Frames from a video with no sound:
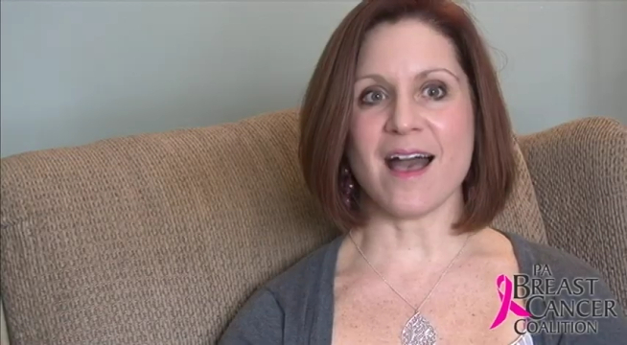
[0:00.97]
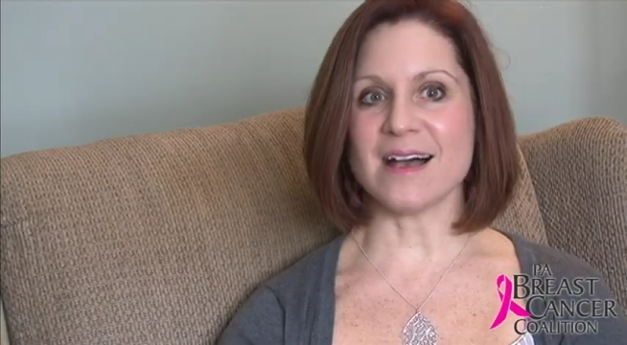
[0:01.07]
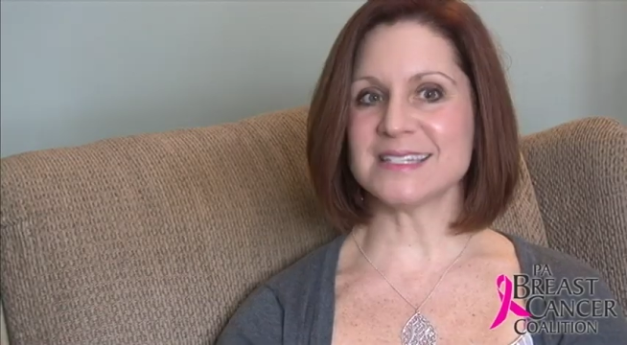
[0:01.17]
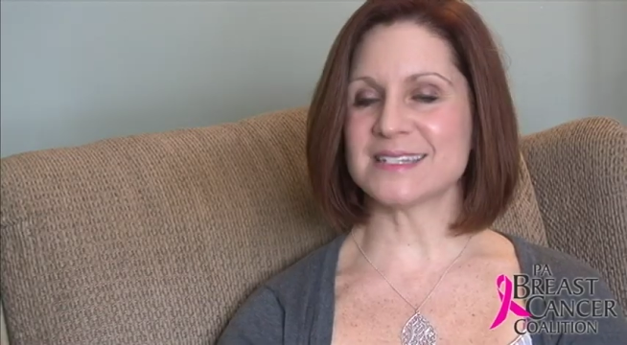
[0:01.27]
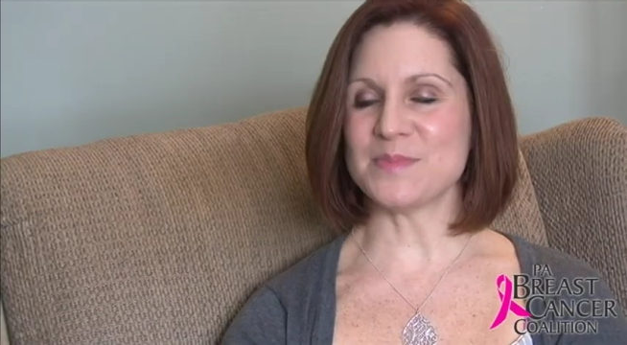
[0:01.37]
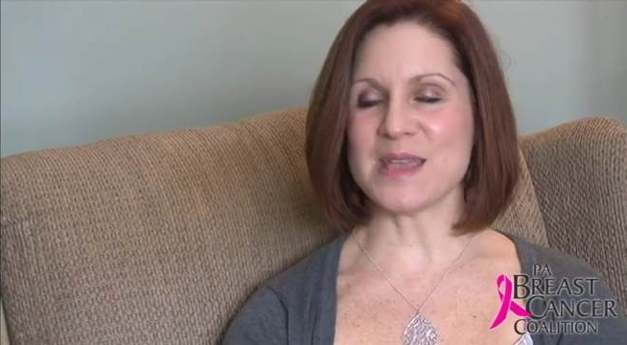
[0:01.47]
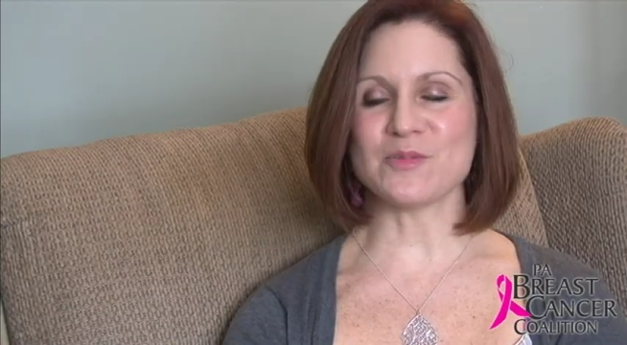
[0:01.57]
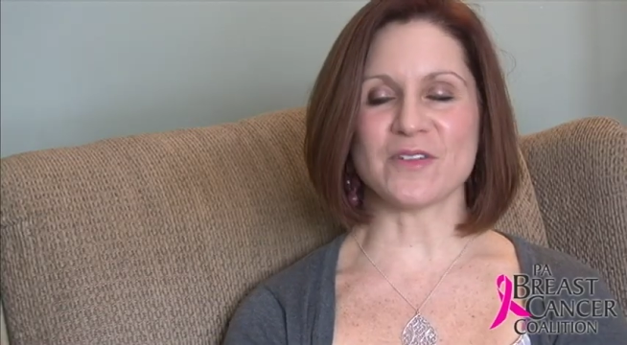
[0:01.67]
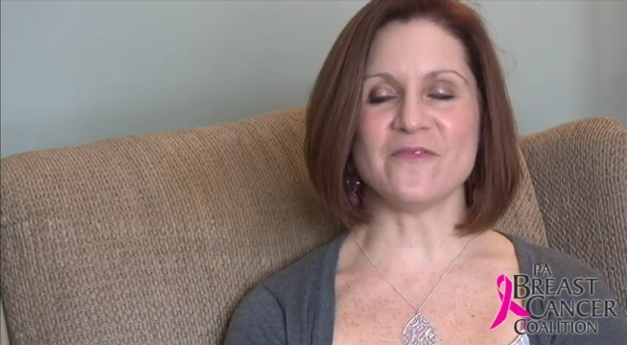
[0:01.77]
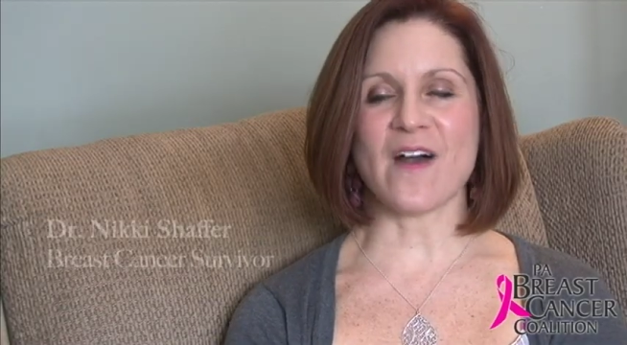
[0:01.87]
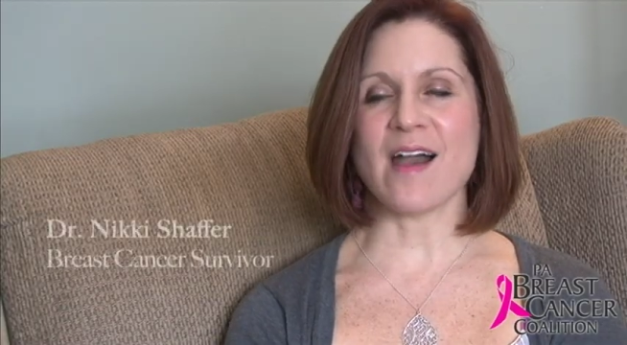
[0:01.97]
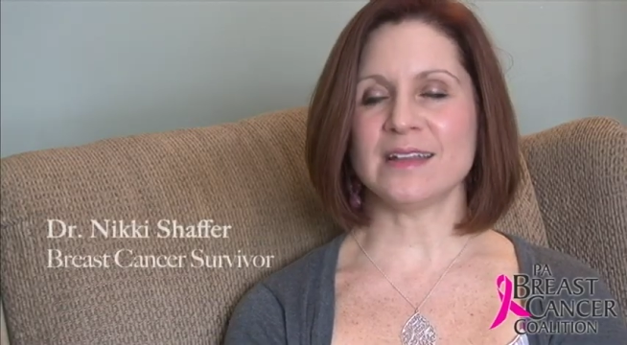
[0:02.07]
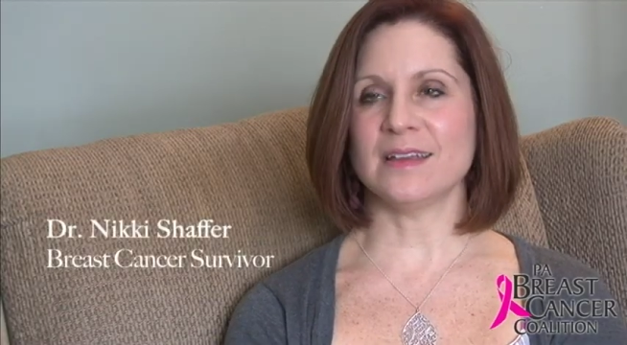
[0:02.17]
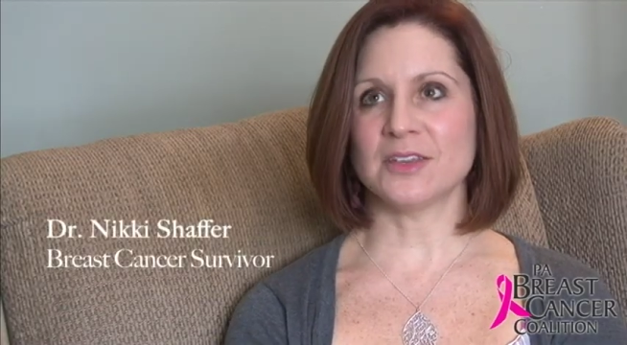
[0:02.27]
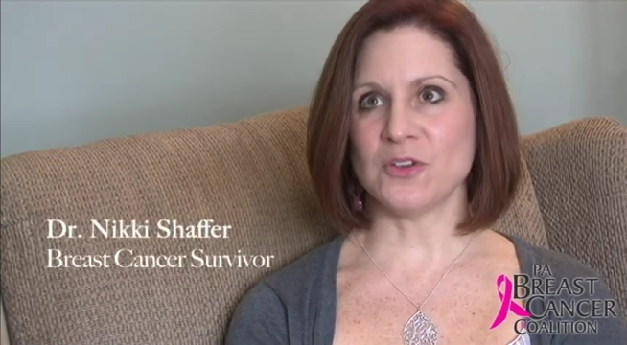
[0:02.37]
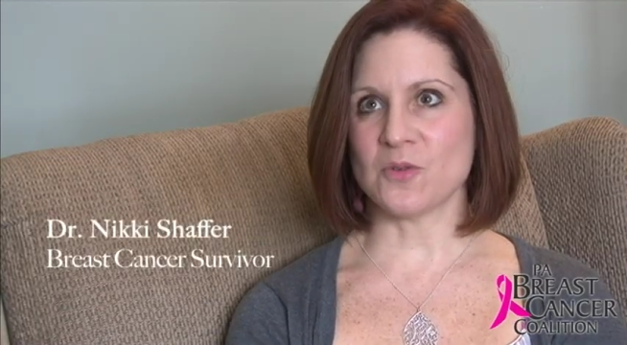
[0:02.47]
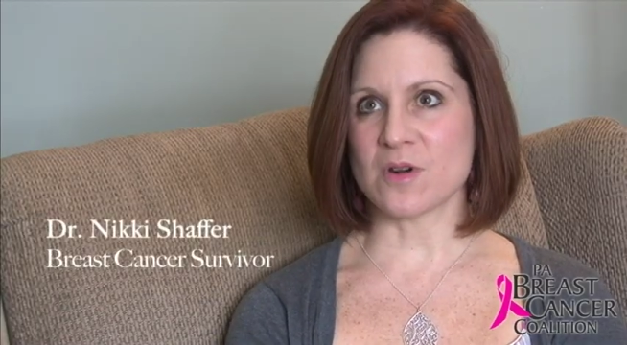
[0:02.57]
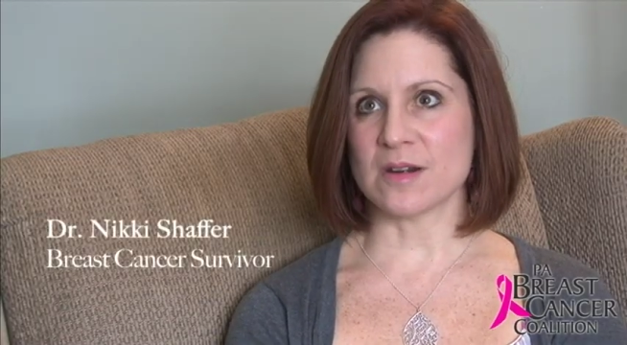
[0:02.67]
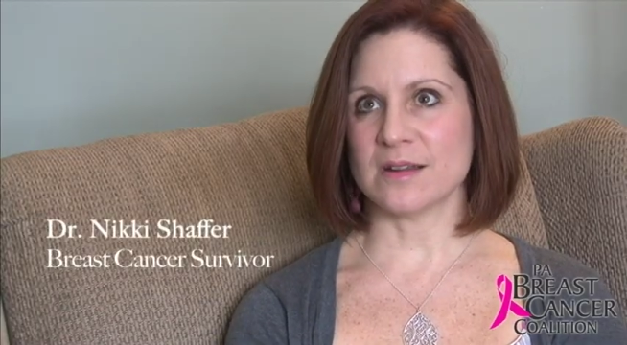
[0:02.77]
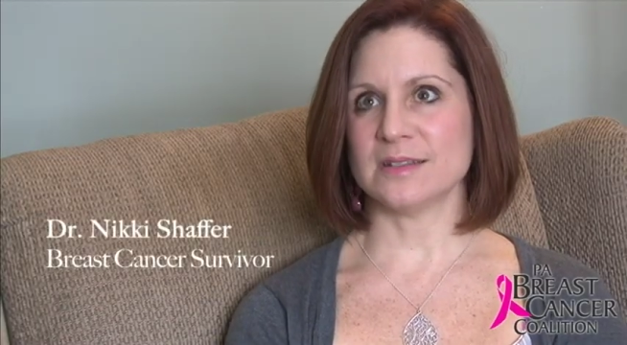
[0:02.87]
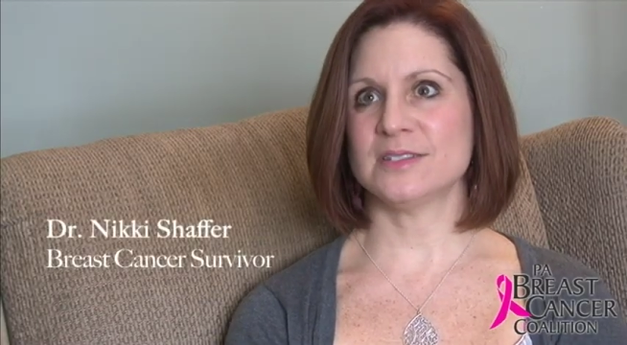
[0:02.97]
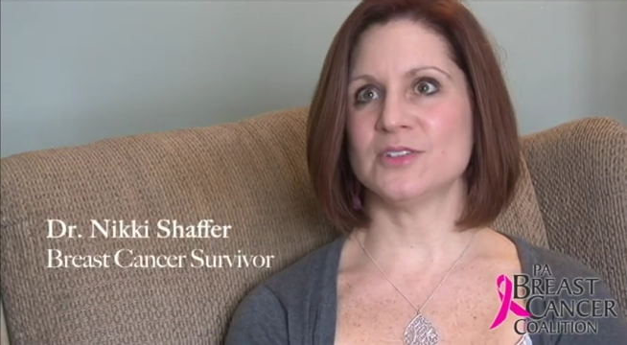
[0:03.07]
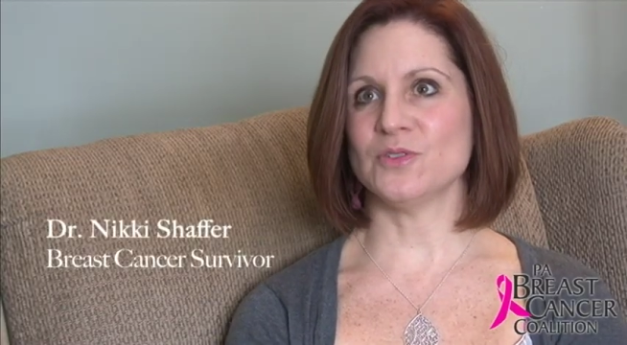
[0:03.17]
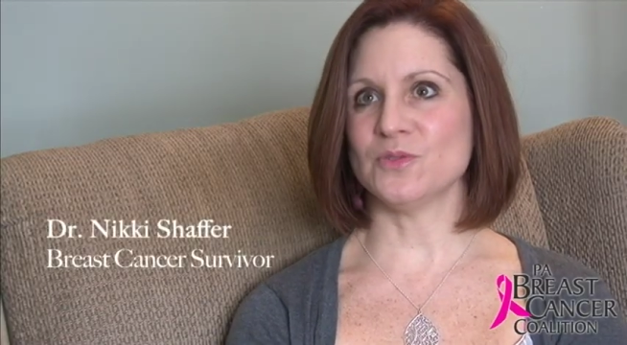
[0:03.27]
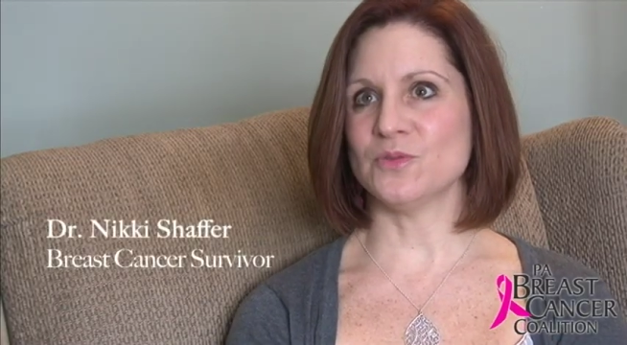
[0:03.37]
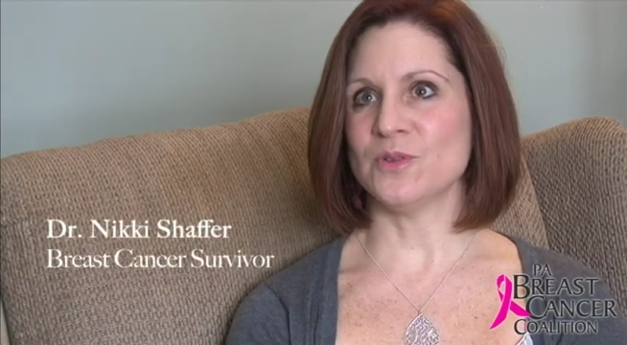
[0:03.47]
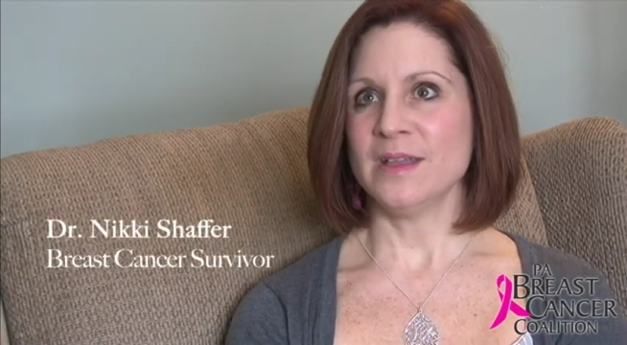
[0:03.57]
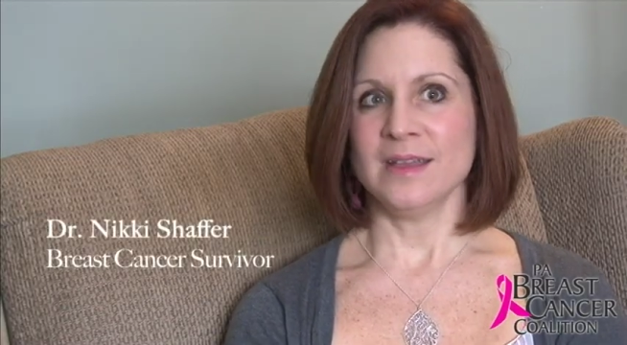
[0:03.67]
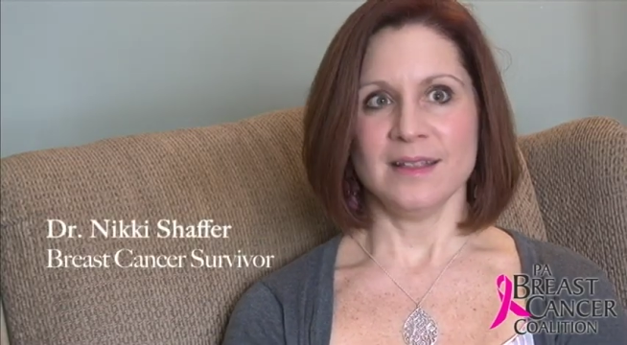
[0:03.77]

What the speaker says: us to be able to find a cure to